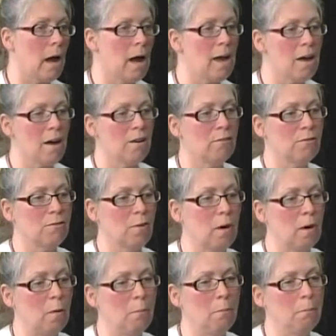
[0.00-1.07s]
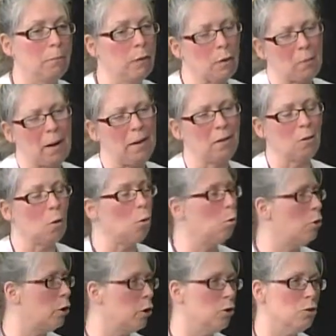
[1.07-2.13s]
have my
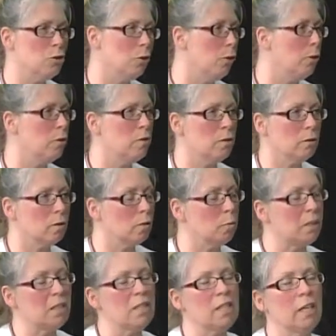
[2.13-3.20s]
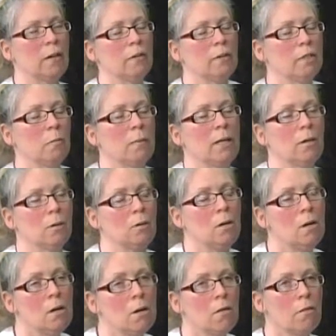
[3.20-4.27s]
own concerns a little bit, Terry, about
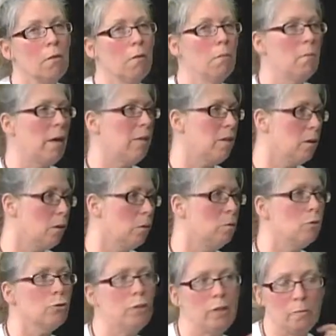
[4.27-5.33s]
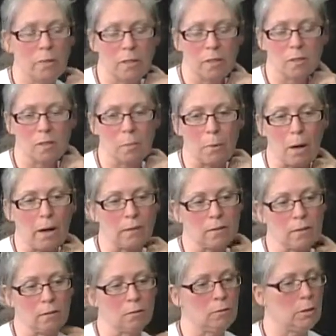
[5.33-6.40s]
the methadone treatment and
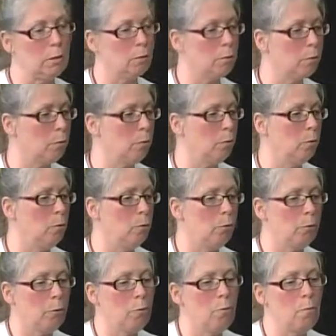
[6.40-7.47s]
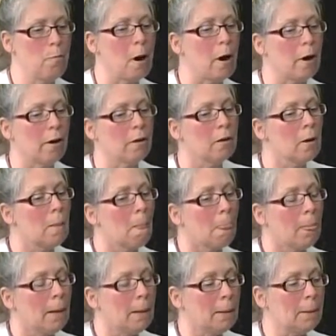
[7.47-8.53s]
Suboxone, through BART,
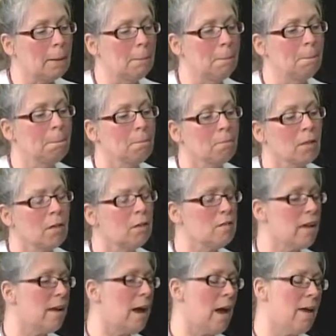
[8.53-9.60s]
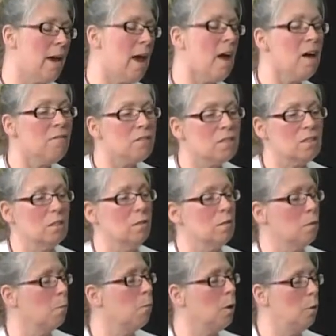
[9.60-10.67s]
because I have seen
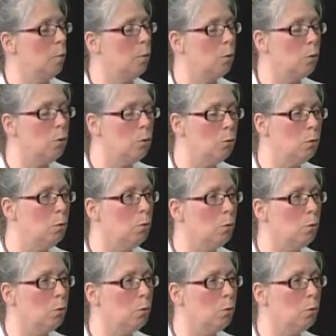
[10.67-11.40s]
some people who